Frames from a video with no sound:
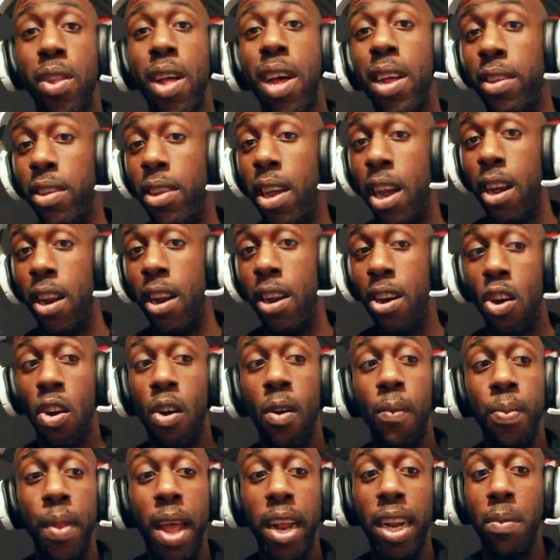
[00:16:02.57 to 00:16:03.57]
Not a second
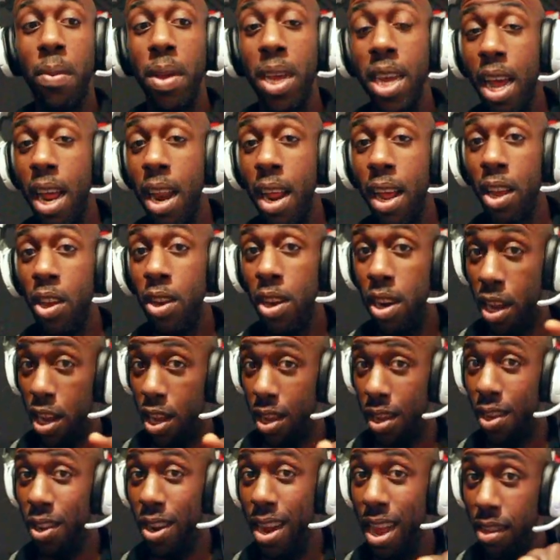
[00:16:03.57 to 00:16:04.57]
ago. At the beginning,
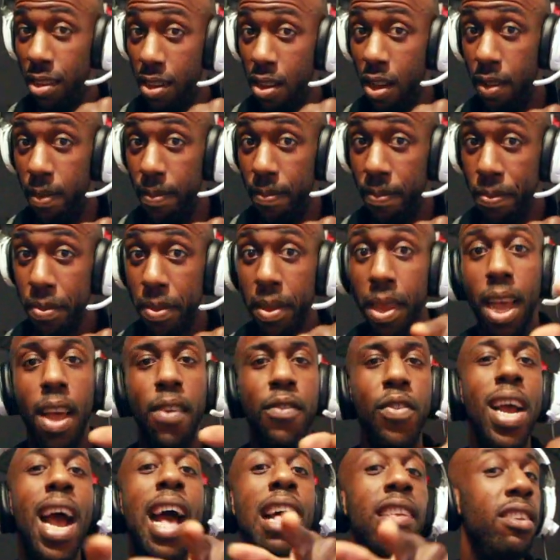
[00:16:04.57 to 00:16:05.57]
you guys,
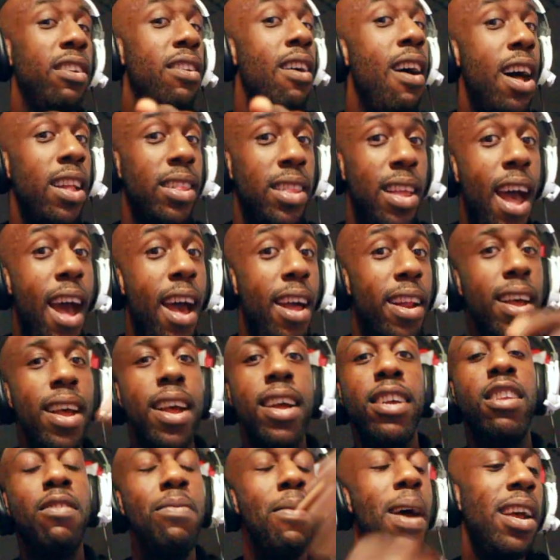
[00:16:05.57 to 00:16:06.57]
if you guys caught
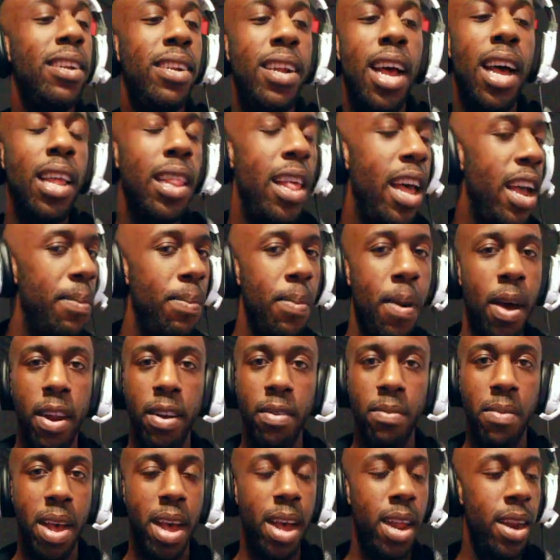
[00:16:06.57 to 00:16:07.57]
that, smash that like
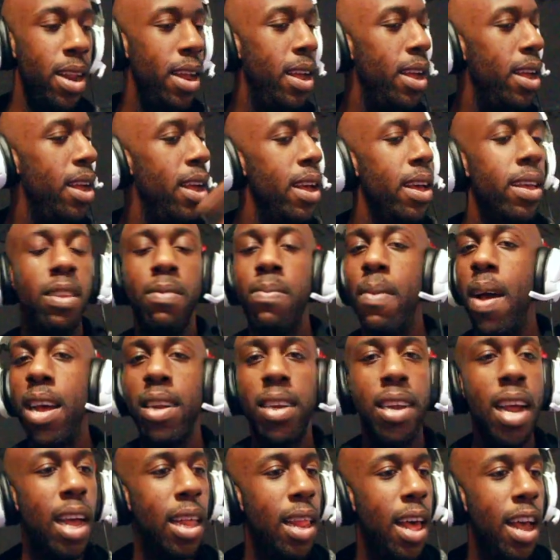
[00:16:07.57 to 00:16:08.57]
button, man.
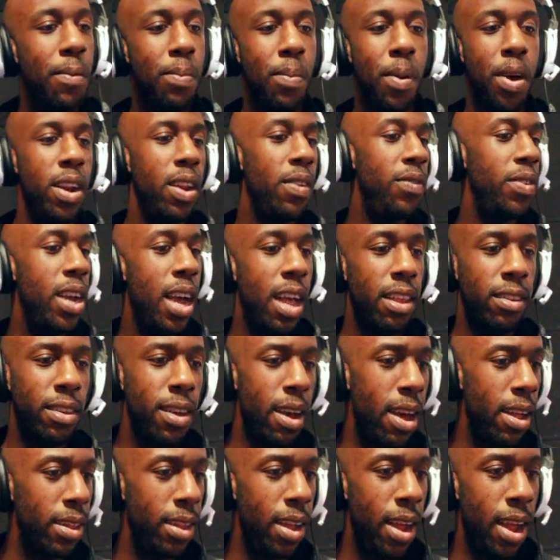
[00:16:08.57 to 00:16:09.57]
Smash that like button if you guys
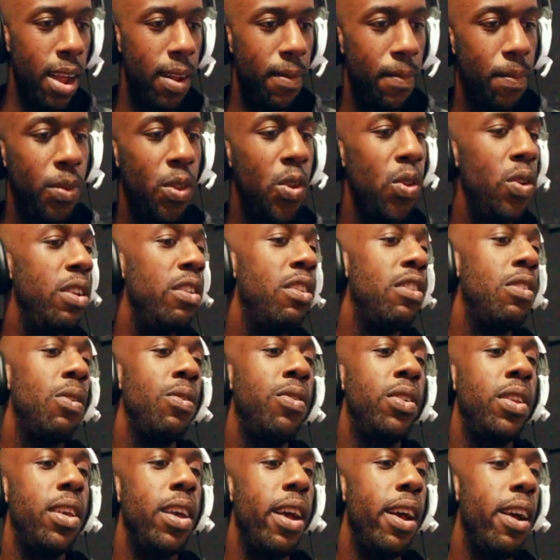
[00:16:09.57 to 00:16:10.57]
caught that. Tooty's so
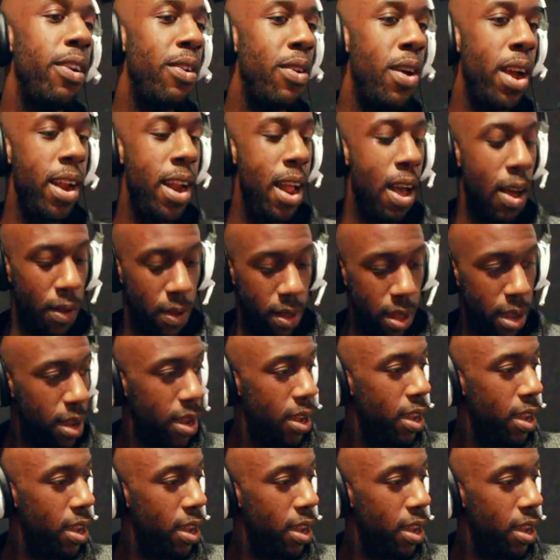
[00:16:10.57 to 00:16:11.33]
scared right now.